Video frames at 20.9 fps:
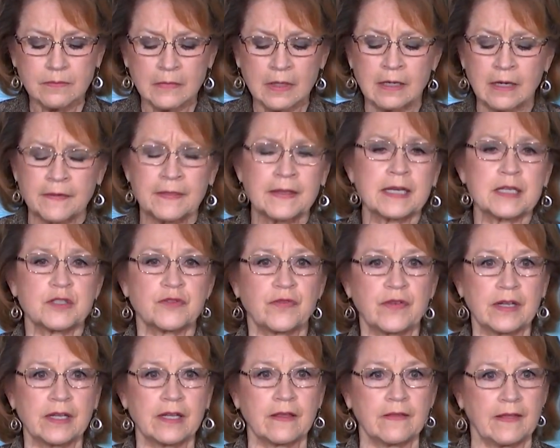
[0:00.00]
And I think it's
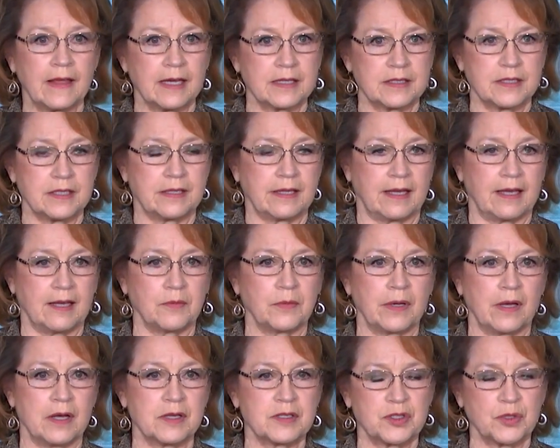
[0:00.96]
fitting that today
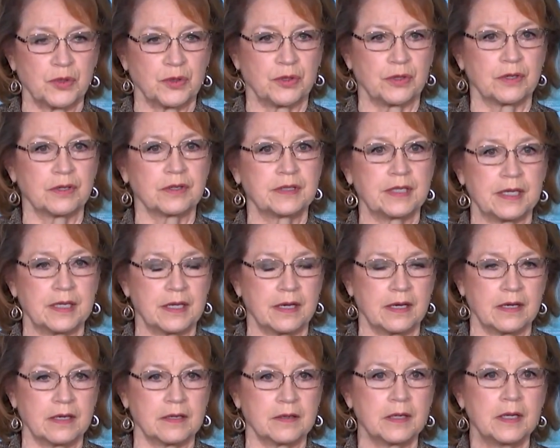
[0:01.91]
we also heard
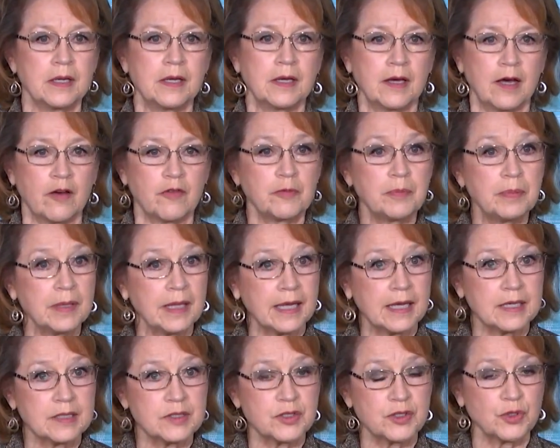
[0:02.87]
uh, of
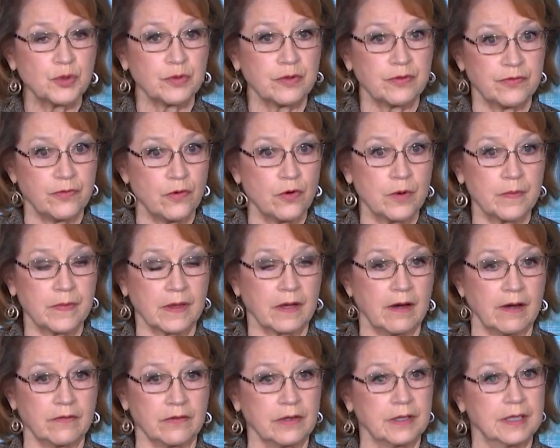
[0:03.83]
plans to reform the
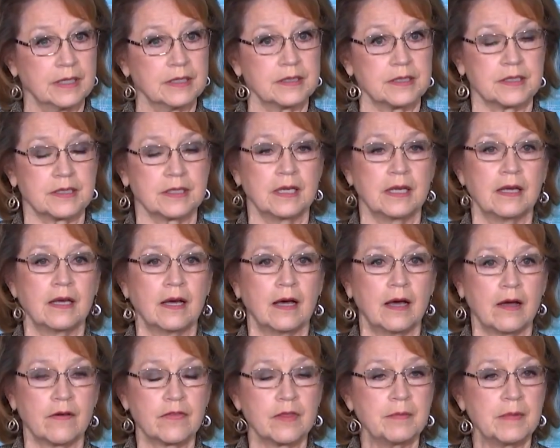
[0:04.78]
governance
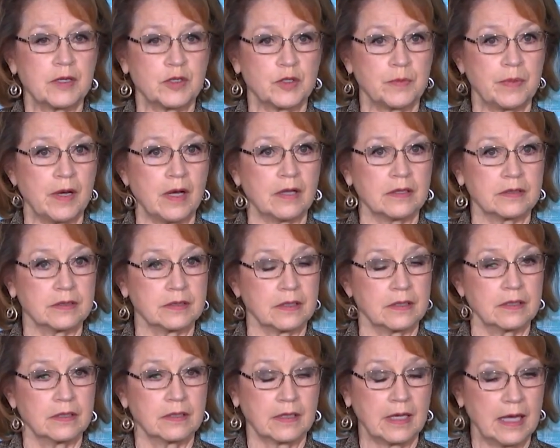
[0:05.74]
of the
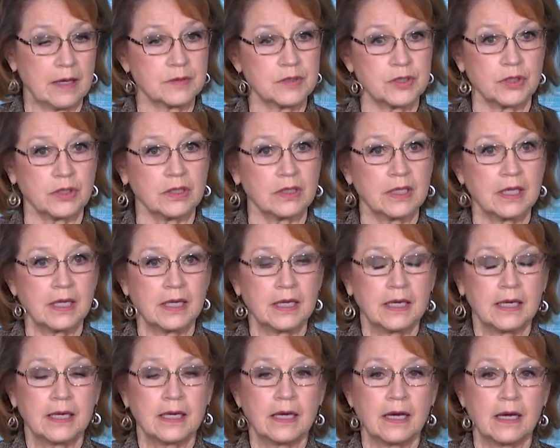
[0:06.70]
Metropolitan Council.
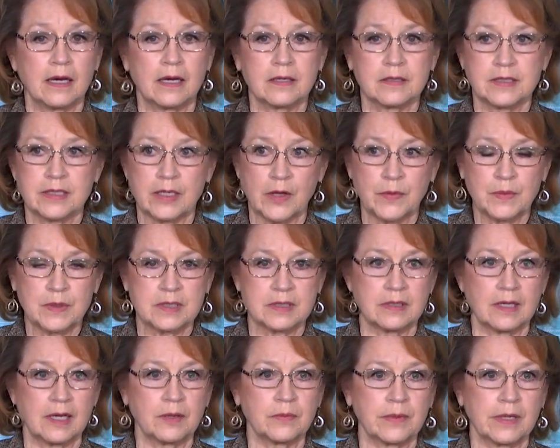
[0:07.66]
Uh,
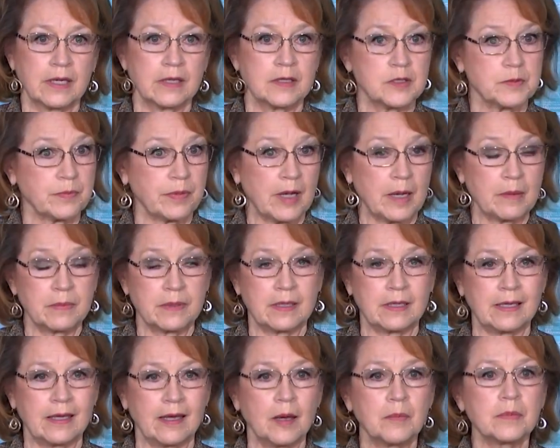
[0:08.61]
Southwest Light Rail is
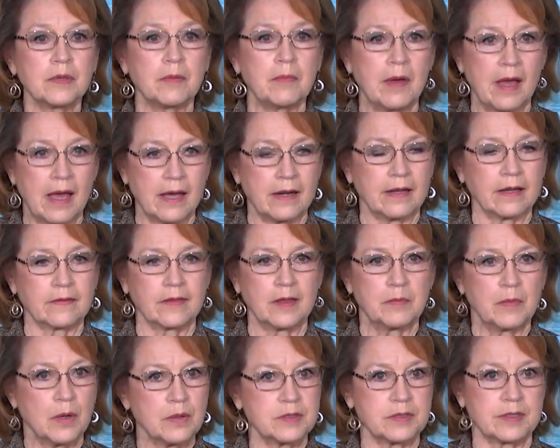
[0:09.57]
probably emblematic,
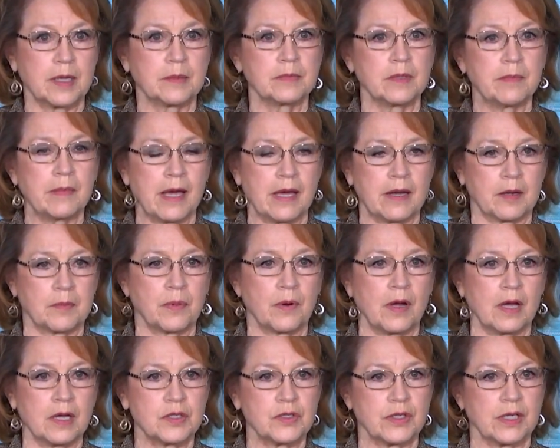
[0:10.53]
the most emblematic
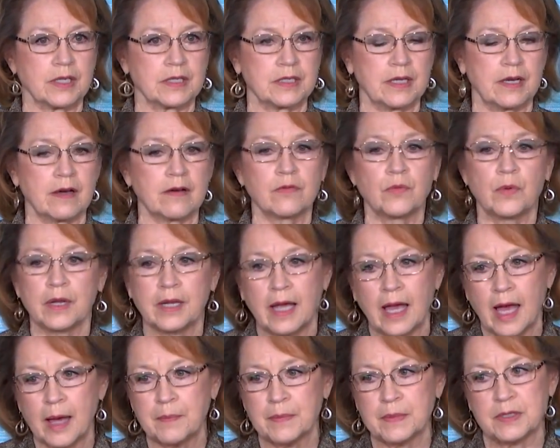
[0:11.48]
project of what
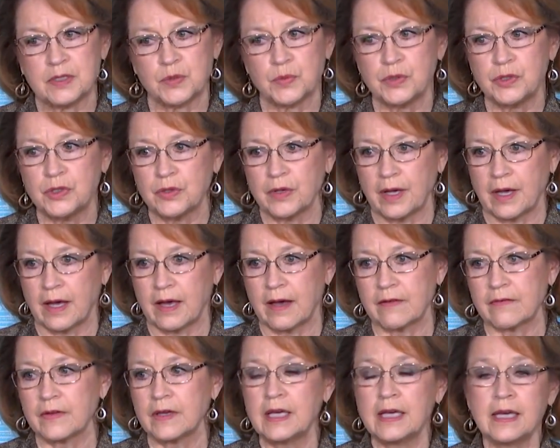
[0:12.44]
happens when you
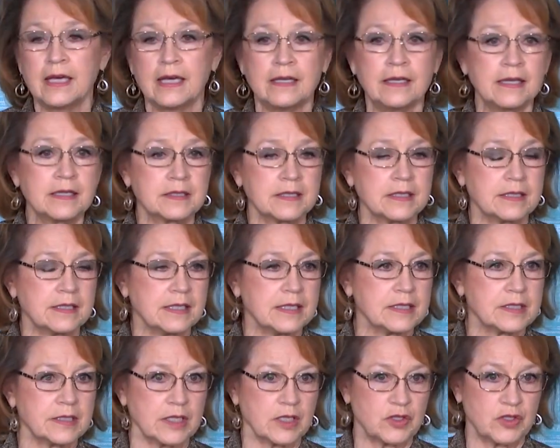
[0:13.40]
have an
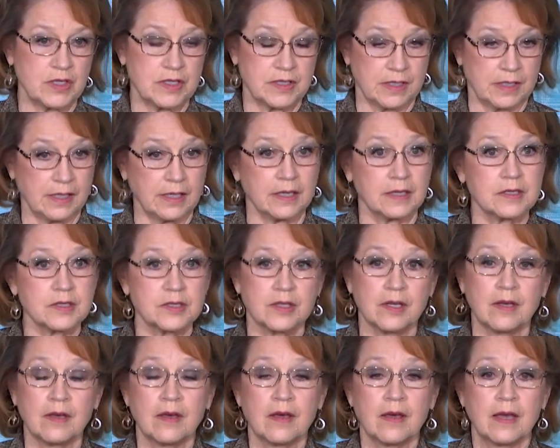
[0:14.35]
entity such as it is,
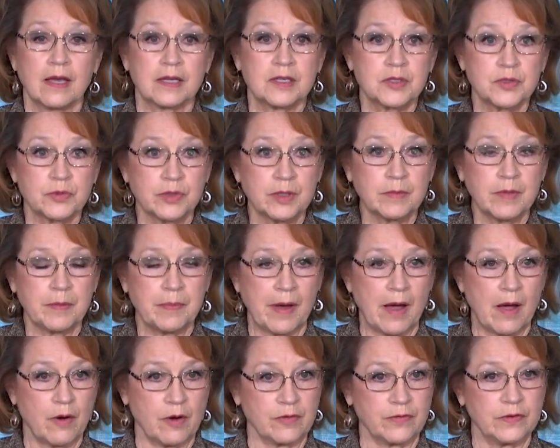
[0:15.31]
extremely
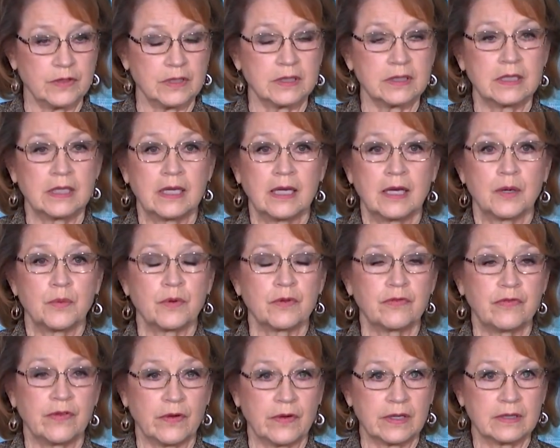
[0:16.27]
powerful,
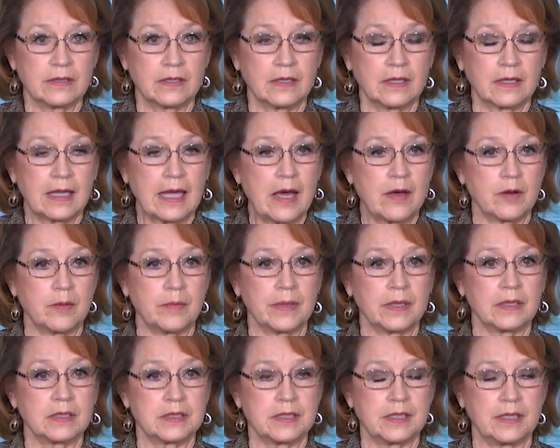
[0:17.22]
with very little
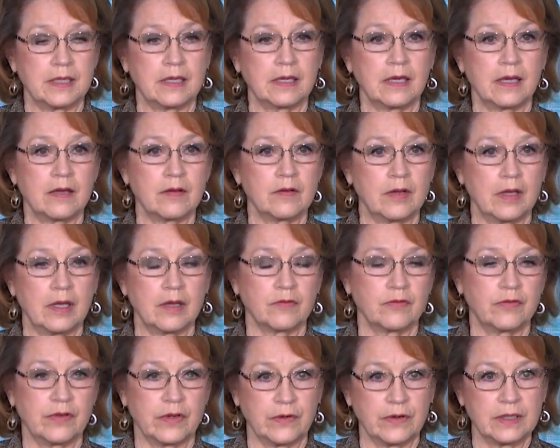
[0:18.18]
accountability and,
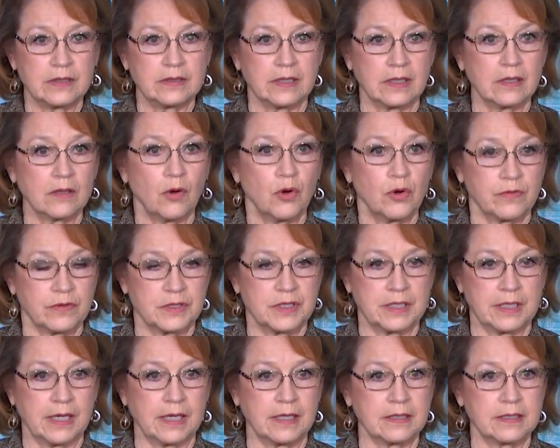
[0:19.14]
and very little
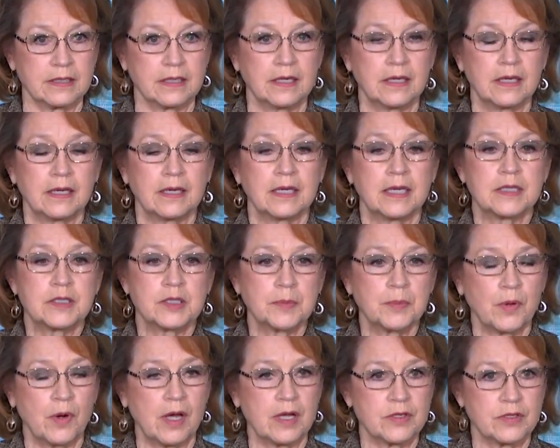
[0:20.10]
oversight. It's a
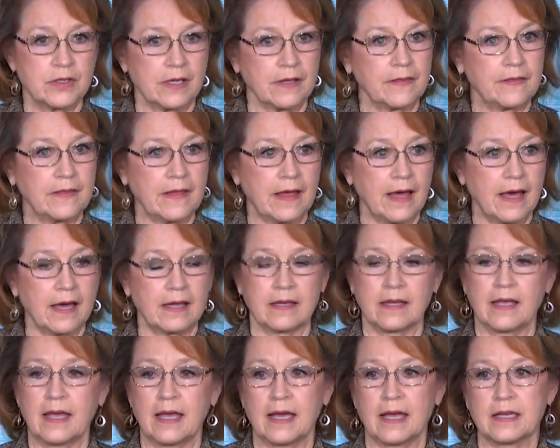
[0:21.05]
project that
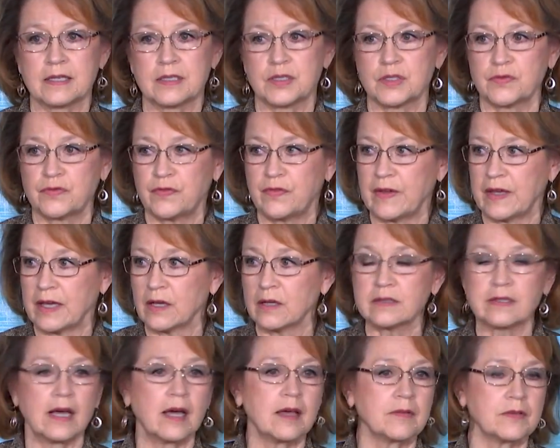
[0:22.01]
has
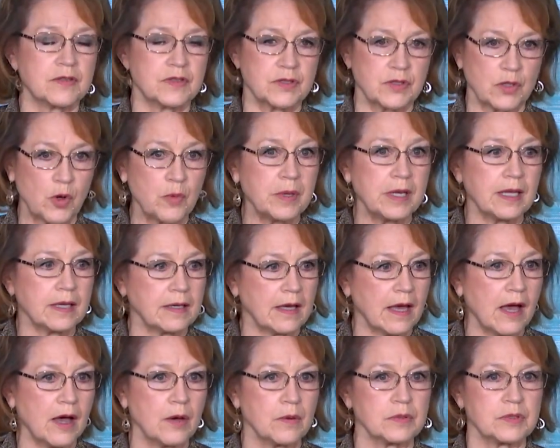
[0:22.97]
failed on so many
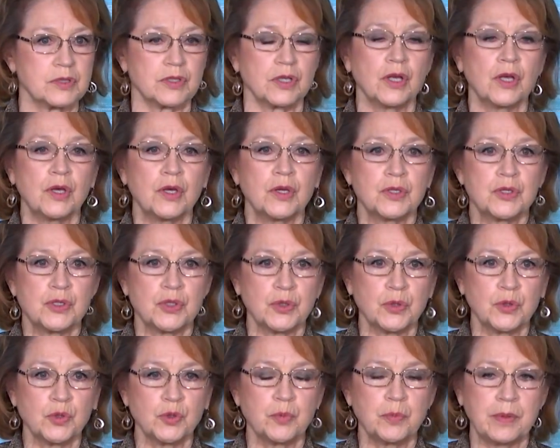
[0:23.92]
counts
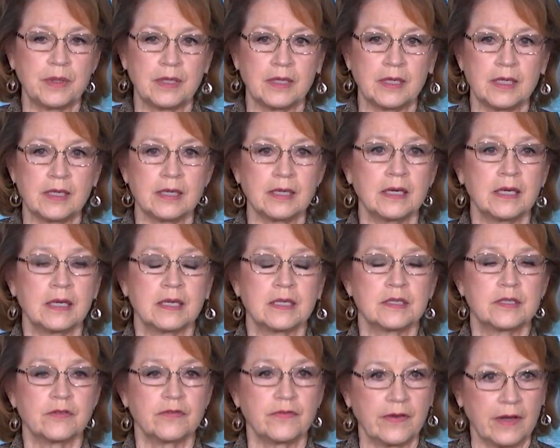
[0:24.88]
to be
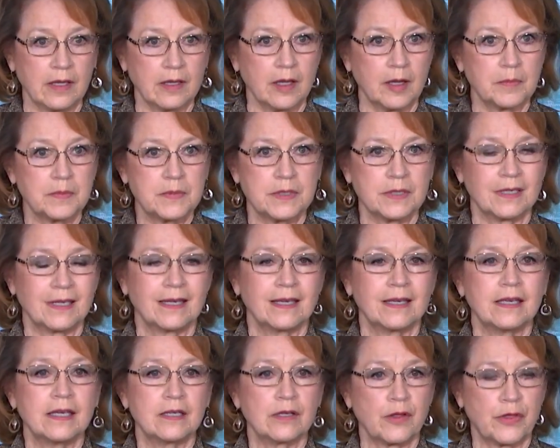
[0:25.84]
developed
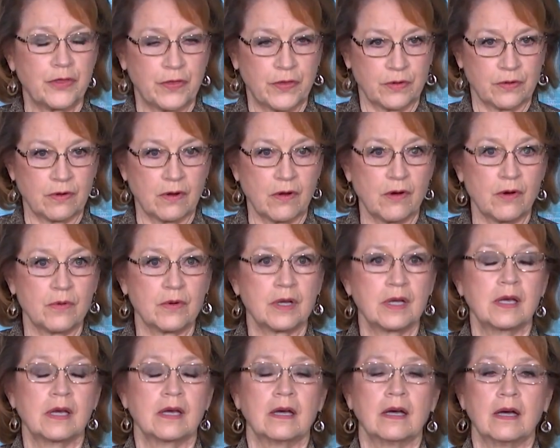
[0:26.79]
in a thorough,
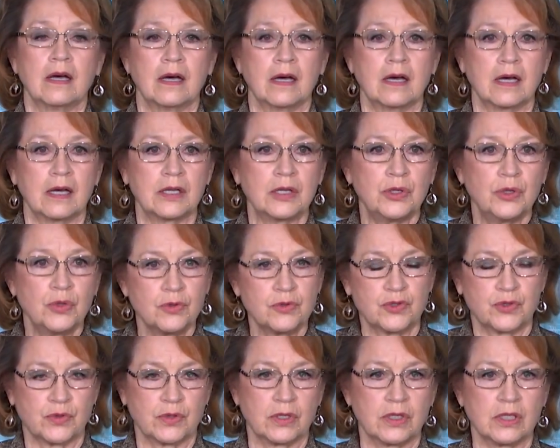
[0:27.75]
uh,
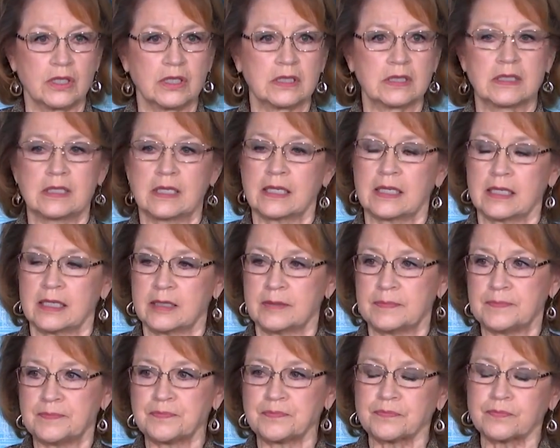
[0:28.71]
neutral,
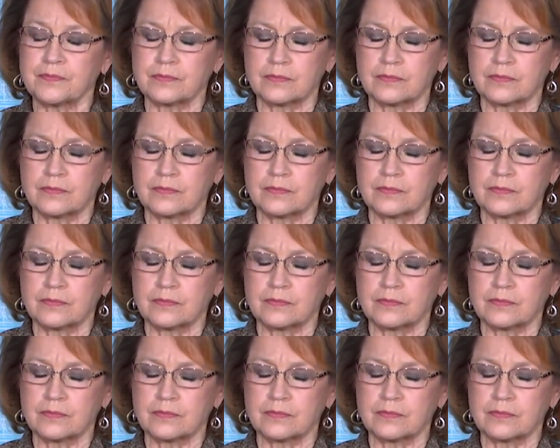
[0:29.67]
um,